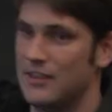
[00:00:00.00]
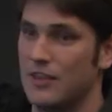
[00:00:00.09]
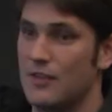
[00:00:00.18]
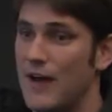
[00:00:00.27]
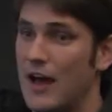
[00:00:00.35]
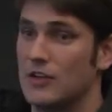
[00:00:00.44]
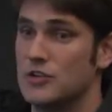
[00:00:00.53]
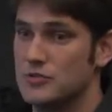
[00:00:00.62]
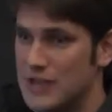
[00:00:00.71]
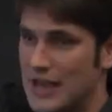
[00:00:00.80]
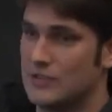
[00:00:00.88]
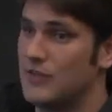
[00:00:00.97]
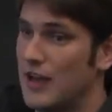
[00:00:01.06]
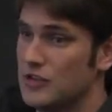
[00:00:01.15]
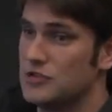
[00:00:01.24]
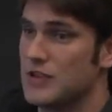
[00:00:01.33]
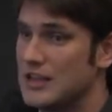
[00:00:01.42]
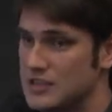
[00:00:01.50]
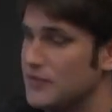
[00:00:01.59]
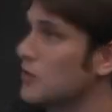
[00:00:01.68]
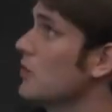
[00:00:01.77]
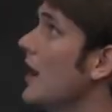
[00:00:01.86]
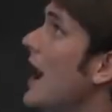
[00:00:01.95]
and then the values as if
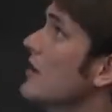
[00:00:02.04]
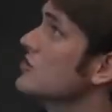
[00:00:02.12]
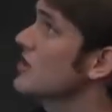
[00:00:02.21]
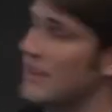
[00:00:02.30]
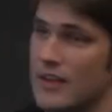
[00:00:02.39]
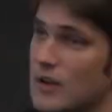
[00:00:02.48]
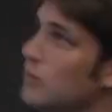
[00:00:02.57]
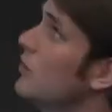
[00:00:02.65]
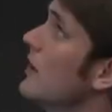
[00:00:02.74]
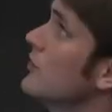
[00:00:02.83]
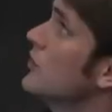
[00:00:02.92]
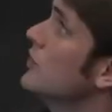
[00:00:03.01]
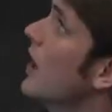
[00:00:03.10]
it were hash. And then whenever you're